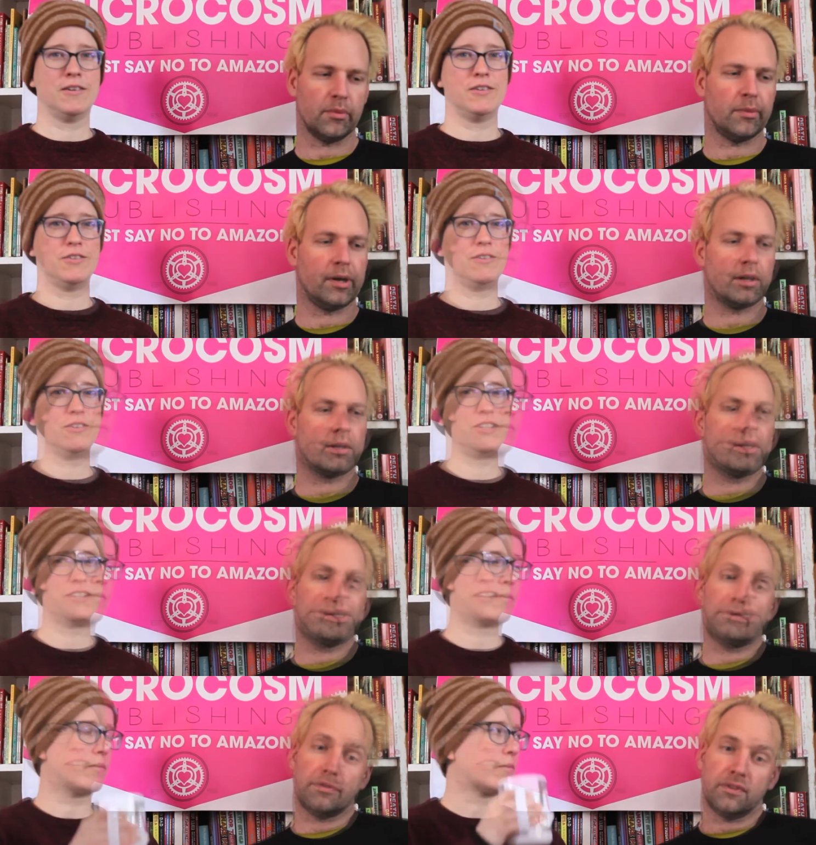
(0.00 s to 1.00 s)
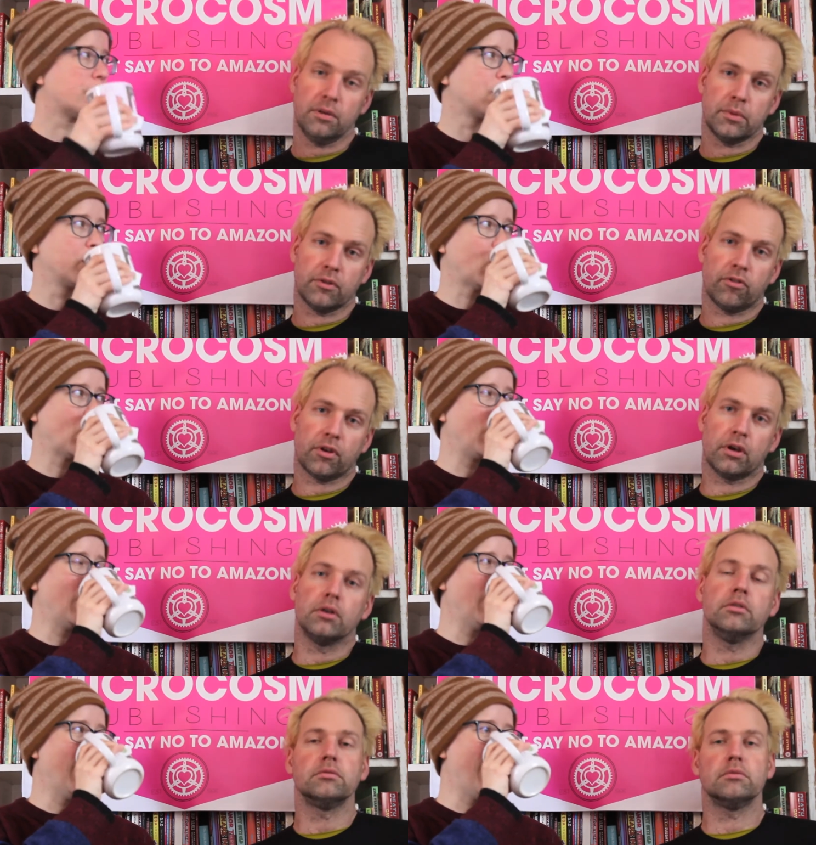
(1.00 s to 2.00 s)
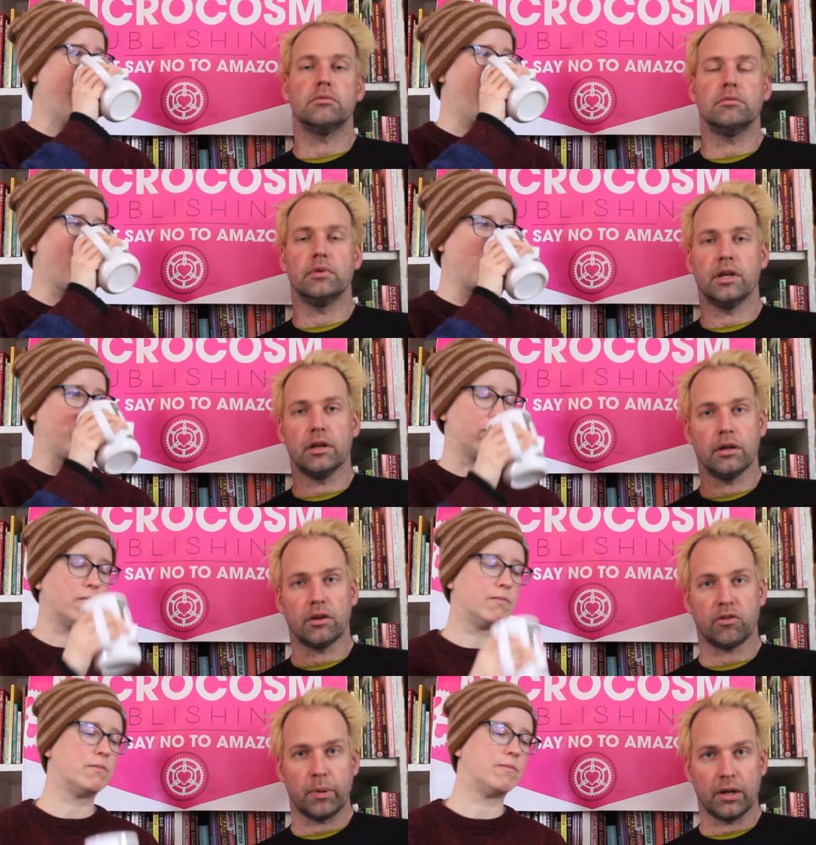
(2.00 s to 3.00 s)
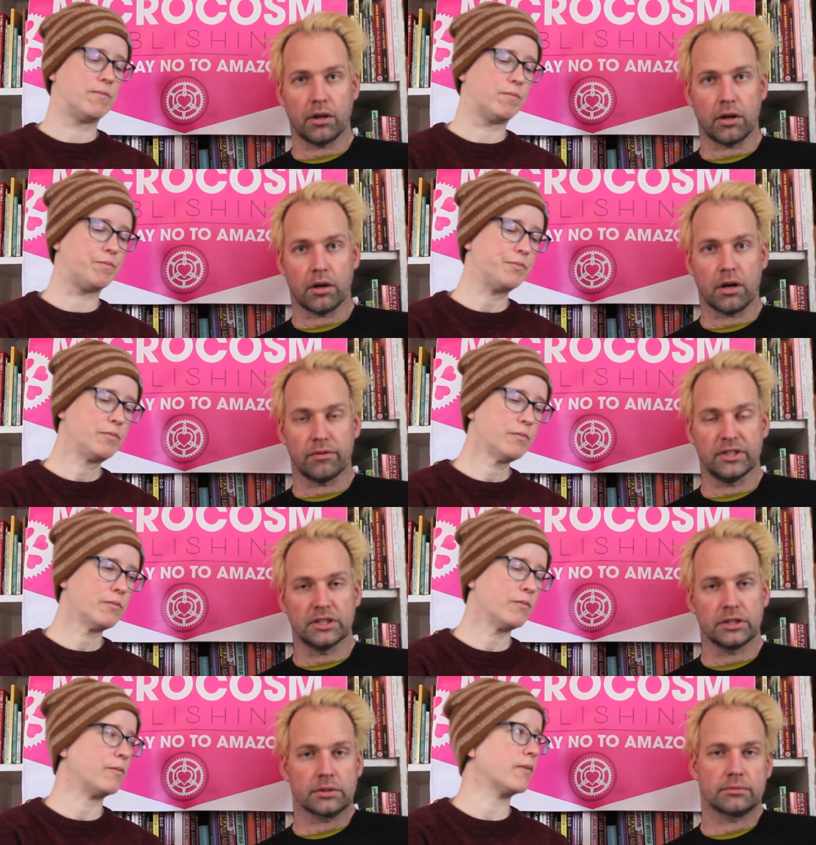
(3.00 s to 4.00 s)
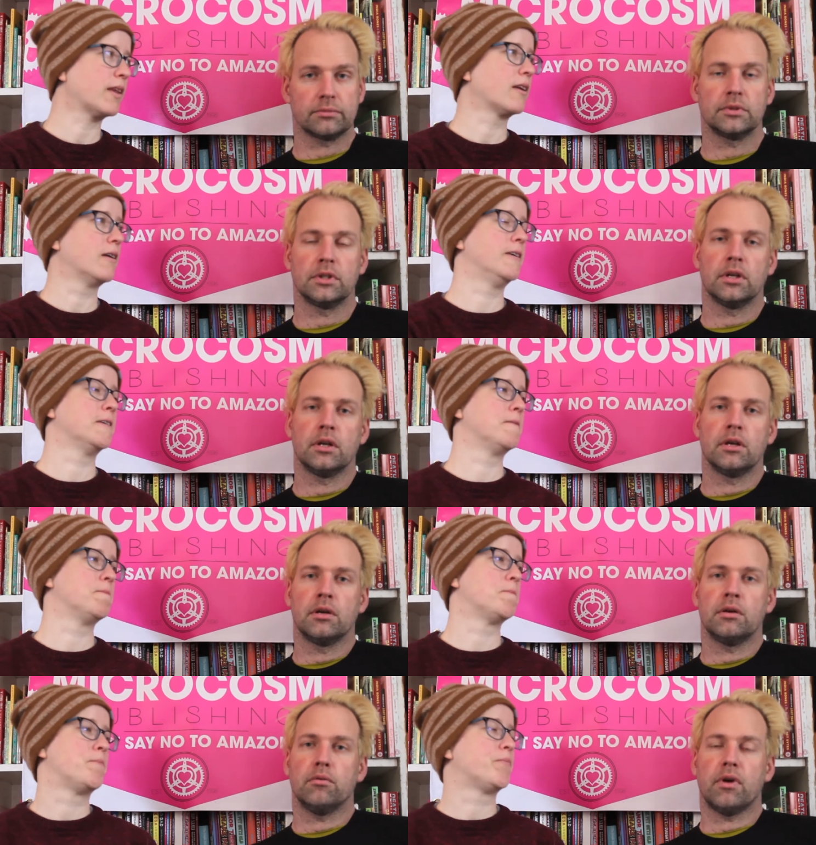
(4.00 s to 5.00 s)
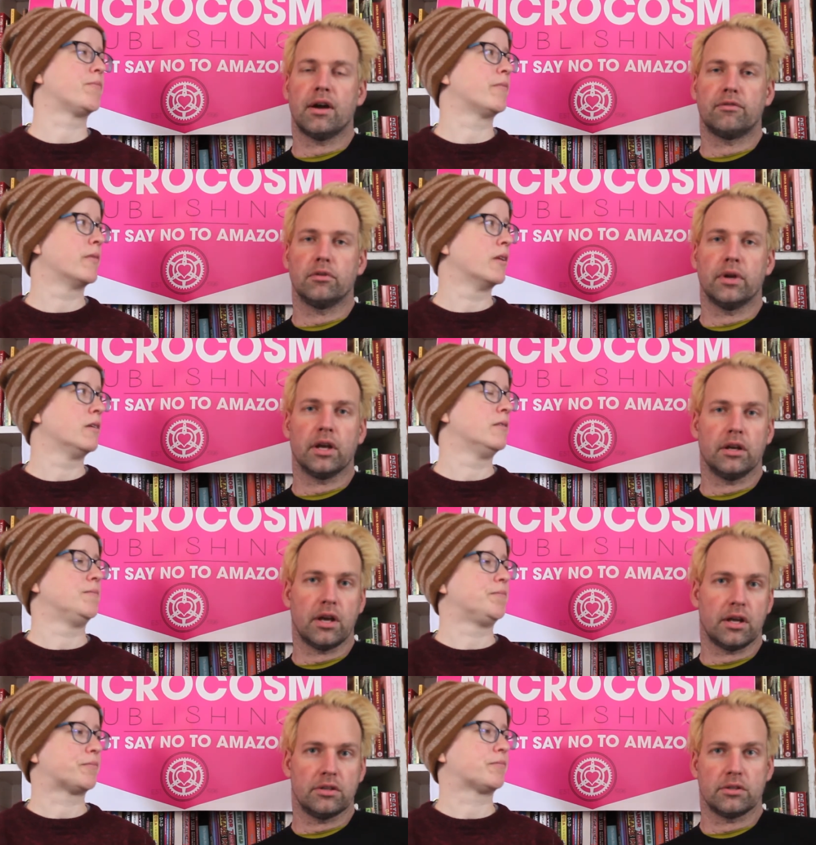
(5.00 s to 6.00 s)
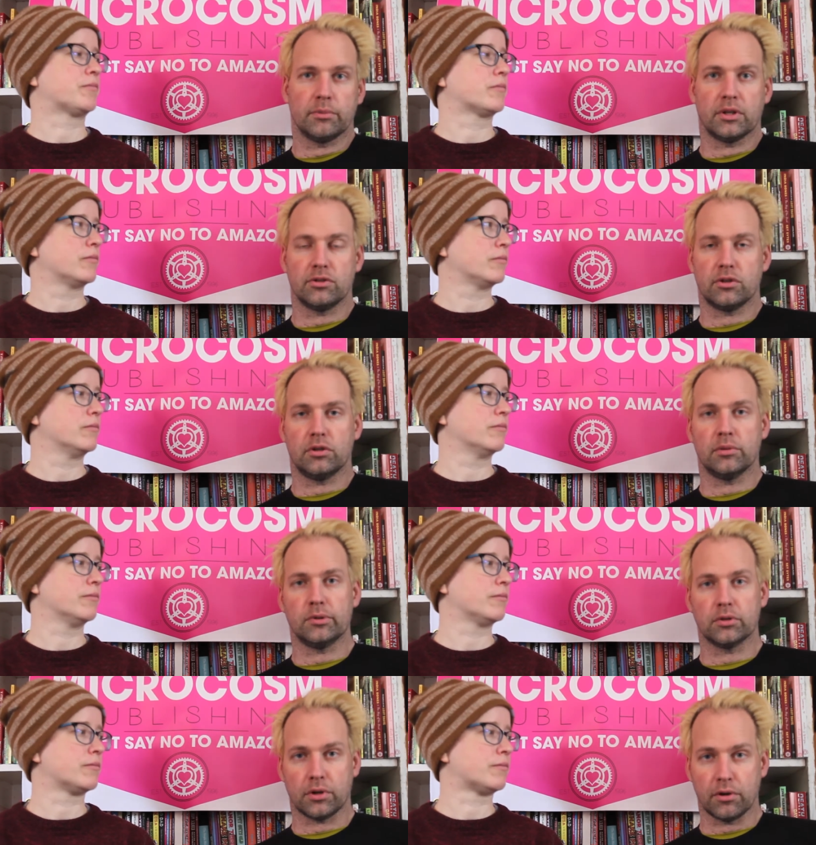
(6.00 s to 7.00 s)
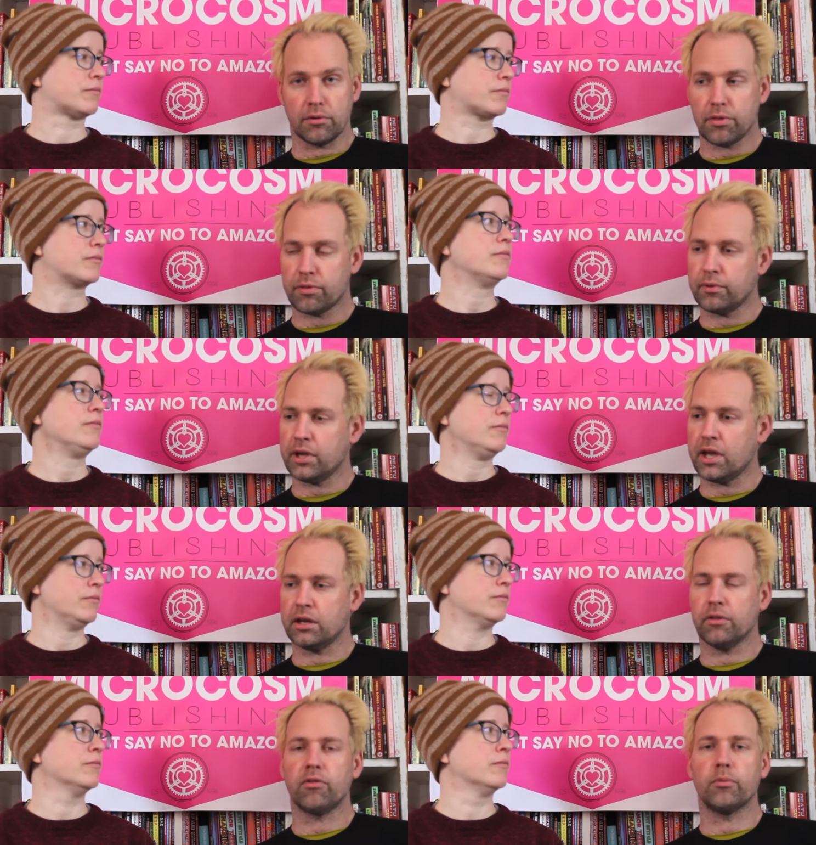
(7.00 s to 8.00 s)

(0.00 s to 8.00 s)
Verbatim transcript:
Speaker 1: about it. She's not. Fifteen months ago, we expanded our office. After we had had some considerable growth, we added some